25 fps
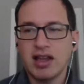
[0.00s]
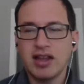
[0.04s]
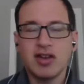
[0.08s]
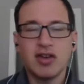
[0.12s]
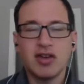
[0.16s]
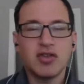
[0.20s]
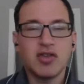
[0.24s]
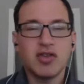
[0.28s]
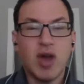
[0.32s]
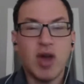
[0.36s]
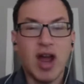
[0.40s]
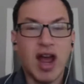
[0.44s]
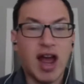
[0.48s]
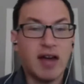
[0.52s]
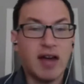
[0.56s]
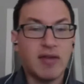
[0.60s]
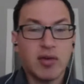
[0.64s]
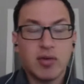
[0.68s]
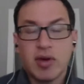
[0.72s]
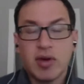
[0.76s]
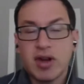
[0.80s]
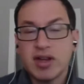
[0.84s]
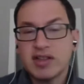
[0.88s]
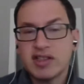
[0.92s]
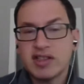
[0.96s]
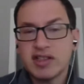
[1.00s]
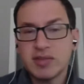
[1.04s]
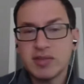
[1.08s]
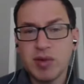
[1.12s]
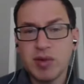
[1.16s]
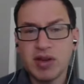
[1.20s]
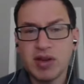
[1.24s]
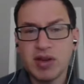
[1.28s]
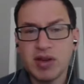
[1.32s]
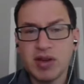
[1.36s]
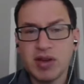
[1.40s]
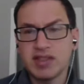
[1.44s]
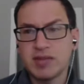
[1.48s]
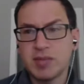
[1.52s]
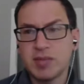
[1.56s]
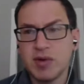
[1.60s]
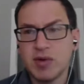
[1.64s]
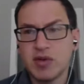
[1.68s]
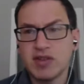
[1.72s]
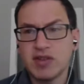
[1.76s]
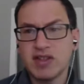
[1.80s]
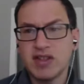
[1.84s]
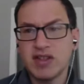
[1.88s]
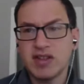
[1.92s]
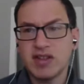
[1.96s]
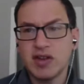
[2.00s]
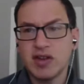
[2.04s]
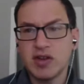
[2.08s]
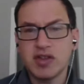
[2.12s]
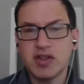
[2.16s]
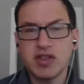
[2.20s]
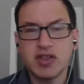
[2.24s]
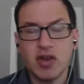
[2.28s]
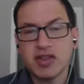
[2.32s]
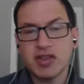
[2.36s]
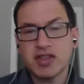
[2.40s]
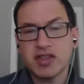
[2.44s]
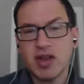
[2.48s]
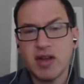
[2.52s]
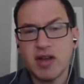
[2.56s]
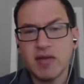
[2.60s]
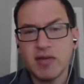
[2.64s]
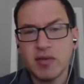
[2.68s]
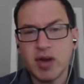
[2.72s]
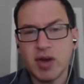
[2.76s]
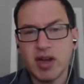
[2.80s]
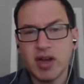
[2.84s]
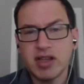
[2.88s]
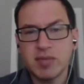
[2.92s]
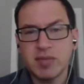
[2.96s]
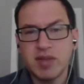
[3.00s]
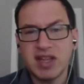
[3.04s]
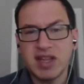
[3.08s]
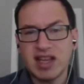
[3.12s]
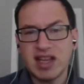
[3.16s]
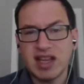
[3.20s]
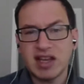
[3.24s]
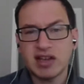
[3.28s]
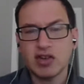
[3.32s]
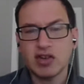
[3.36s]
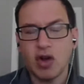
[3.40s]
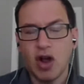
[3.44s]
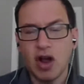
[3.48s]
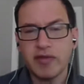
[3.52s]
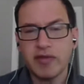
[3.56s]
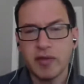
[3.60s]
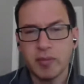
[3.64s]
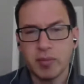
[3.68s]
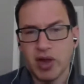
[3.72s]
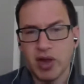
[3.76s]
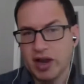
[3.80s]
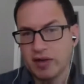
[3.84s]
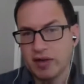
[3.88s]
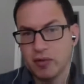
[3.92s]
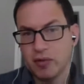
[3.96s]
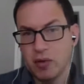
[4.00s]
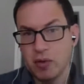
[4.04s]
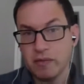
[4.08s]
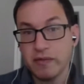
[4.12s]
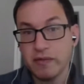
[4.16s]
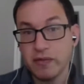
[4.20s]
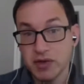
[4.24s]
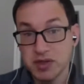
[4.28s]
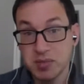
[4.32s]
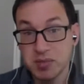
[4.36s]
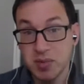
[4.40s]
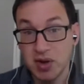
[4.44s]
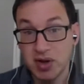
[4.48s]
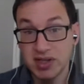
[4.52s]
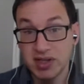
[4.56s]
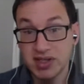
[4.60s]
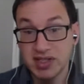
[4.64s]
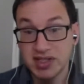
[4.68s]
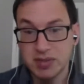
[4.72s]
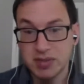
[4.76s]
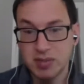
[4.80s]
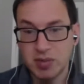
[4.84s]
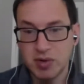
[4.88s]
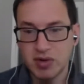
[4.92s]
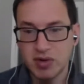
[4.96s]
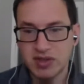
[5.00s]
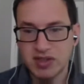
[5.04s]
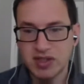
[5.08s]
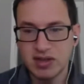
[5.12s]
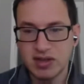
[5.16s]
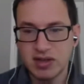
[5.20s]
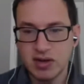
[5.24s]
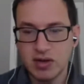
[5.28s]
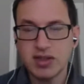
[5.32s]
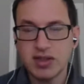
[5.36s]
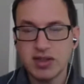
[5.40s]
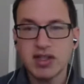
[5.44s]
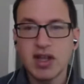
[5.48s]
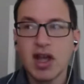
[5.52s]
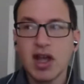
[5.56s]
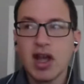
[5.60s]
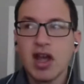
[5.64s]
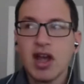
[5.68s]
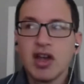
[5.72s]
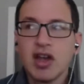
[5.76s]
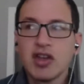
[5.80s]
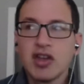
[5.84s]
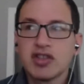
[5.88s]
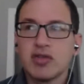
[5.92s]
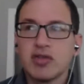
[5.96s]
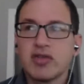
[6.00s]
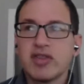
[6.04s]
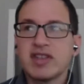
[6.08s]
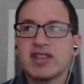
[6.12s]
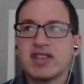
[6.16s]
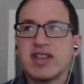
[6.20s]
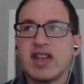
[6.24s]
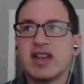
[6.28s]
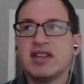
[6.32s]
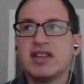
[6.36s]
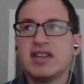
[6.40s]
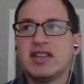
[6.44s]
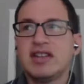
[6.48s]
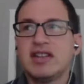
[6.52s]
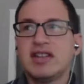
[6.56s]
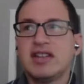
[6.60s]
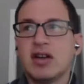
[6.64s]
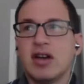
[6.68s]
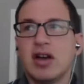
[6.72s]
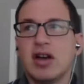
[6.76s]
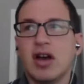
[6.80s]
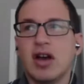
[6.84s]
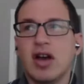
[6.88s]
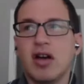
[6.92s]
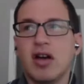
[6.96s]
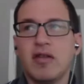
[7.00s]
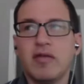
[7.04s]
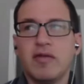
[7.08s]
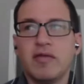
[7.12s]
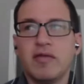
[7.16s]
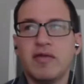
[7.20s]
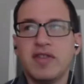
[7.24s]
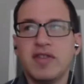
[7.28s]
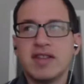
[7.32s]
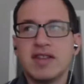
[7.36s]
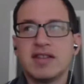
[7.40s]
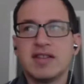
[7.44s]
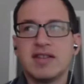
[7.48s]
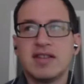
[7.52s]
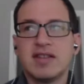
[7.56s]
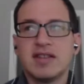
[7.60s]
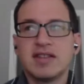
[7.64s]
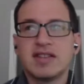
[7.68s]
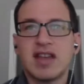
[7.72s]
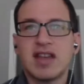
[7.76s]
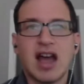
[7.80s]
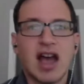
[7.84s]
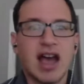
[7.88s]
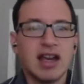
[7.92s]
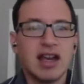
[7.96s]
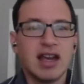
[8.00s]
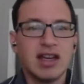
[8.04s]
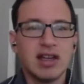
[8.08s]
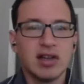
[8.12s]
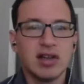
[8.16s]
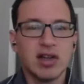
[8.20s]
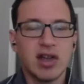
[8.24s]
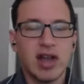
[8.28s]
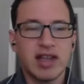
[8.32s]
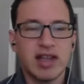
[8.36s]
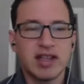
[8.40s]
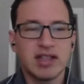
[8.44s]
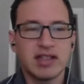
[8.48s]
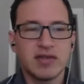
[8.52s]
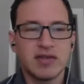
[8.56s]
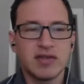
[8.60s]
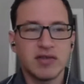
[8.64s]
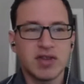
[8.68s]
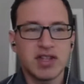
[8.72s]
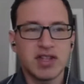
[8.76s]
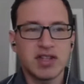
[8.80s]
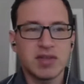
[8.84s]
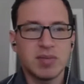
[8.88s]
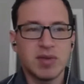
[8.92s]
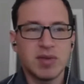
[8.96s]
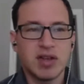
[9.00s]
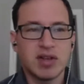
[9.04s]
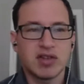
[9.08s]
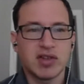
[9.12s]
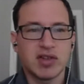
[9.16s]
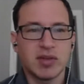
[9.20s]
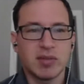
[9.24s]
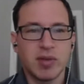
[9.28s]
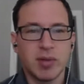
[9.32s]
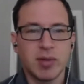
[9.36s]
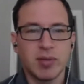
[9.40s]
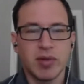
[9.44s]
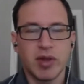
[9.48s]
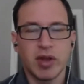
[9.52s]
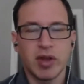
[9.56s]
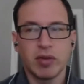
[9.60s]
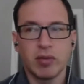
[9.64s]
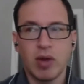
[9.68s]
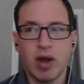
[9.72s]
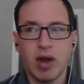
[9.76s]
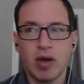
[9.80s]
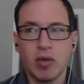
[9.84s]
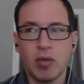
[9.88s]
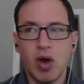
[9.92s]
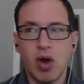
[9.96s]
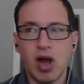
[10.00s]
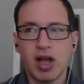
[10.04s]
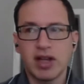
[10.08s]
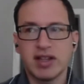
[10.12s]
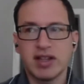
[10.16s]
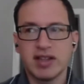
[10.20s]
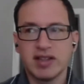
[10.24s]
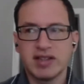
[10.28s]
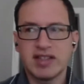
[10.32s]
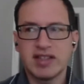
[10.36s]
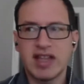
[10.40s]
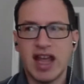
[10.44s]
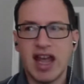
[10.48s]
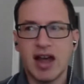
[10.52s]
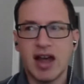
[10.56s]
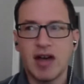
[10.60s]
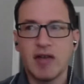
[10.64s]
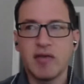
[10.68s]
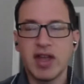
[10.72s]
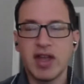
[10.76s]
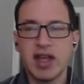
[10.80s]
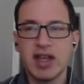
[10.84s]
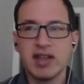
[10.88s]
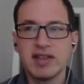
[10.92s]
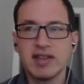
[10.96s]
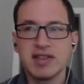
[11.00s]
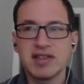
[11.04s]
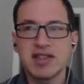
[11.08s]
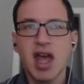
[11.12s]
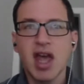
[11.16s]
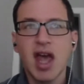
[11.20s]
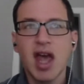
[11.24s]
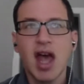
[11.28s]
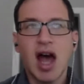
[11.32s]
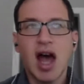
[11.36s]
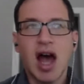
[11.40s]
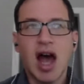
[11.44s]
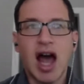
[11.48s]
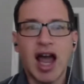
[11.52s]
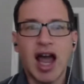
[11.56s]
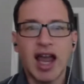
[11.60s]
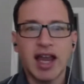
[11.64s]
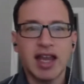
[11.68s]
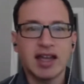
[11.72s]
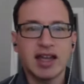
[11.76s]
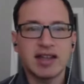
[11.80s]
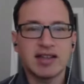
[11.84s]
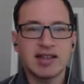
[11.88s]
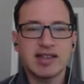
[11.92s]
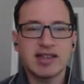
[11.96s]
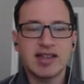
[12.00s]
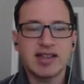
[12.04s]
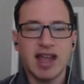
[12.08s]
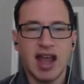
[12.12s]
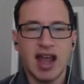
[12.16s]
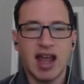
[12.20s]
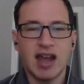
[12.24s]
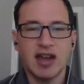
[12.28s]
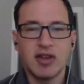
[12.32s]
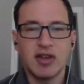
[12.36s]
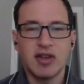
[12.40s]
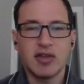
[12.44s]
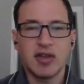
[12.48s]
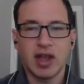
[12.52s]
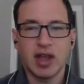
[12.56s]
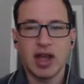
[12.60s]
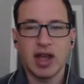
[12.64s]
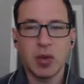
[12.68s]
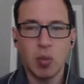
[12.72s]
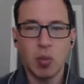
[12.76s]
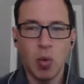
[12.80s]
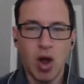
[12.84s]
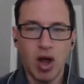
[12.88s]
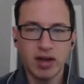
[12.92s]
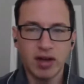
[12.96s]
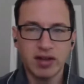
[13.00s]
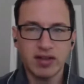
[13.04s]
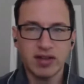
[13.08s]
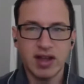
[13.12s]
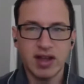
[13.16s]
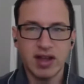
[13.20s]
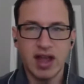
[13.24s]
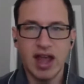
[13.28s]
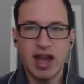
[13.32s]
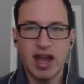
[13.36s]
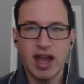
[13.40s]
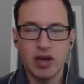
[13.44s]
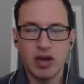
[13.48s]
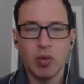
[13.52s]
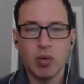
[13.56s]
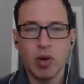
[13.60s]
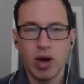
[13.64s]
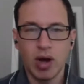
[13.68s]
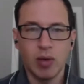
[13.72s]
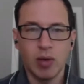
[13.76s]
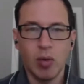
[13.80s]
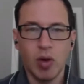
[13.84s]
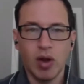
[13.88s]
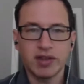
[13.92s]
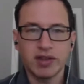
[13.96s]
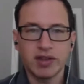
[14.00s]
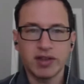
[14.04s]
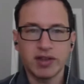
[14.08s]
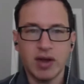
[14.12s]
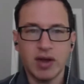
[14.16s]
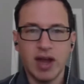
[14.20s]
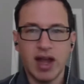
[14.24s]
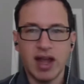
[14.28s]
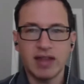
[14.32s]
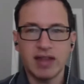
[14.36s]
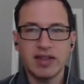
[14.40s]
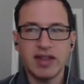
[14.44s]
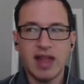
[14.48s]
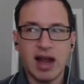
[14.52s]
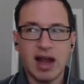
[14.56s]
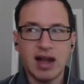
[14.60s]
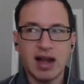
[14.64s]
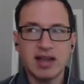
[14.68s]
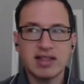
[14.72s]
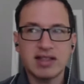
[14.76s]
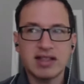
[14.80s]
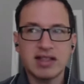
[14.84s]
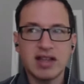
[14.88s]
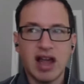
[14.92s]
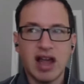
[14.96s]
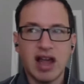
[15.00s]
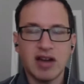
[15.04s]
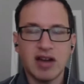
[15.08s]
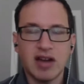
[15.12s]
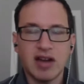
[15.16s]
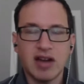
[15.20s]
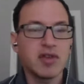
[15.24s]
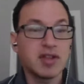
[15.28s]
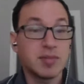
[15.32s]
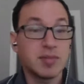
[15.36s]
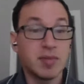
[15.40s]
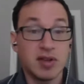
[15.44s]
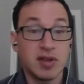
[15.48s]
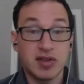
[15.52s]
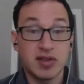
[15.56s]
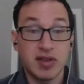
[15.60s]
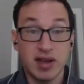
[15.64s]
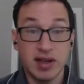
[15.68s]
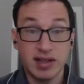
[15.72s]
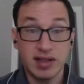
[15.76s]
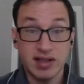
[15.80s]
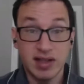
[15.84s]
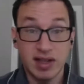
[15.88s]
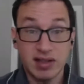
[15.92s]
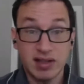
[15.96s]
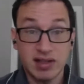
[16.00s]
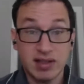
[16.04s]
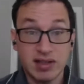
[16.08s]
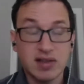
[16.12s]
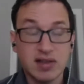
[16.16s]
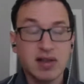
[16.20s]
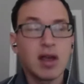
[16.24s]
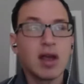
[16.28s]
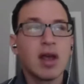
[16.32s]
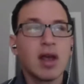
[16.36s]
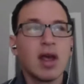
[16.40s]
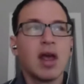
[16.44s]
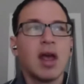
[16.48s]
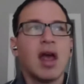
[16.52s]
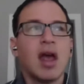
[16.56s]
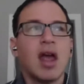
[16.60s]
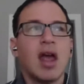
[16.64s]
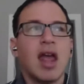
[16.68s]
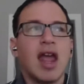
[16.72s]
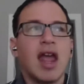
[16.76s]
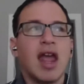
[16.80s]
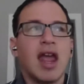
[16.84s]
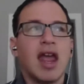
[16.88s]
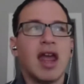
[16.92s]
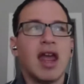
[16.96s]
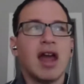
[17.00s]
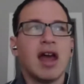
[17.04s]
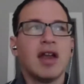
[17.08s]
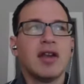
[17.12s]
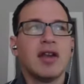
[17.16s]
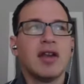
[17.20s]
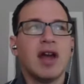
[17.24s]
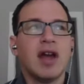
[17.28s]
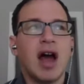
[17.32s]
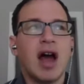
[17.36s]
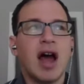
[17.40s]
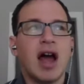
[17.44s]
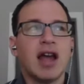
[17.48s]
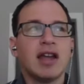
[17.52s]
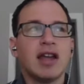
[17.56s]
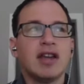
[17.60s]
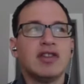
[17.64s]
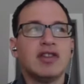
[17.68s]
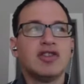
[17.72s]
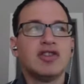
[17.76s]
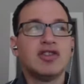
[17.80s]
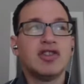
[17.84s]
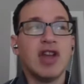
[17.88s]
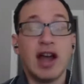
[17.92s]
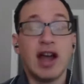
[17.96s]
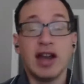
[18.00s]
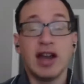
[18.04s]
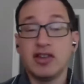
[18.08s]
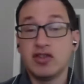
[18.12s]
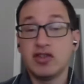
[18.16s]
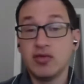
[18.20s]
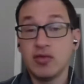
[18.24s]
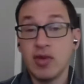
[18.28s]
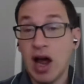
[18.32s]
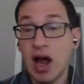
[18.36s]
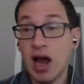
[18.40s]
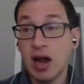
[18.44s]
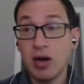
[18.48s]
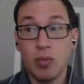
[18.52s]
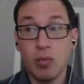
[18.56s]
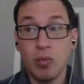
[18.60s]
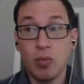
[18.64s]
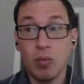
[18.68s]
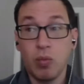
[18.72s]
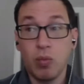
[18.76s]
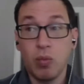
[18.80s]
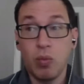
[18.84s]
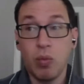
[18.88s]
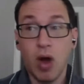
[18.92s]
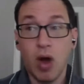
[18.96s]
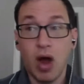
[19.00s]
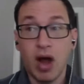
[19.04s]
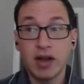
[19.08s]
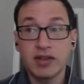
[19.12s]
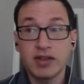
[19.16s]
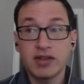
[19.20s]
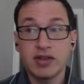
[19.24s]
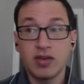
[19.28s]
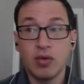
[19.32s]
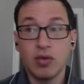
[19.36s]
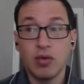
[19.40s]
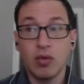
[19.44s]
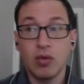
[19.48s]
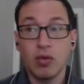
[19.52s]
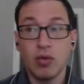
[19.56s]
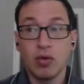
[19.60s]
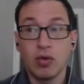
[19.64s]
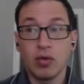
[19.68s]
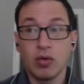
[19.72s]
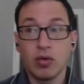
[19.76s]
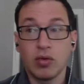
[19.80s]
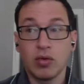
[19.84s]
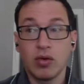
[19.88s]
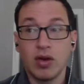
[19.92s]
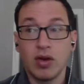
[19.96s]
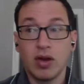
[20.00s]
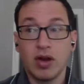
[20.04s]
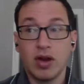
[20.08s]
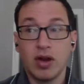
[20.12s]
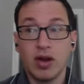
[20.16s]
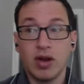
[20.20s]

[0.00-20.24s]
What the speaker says: You have a right to spread conspiracy theories. You also have a right to be kicked off a platform for spreading conspiracy theories. So this idea of this idealized free speech that people like Ron Watkins have is, I get to say anything I want, anywhere I want to. And that is not a free speech that exists. And I do not want, or,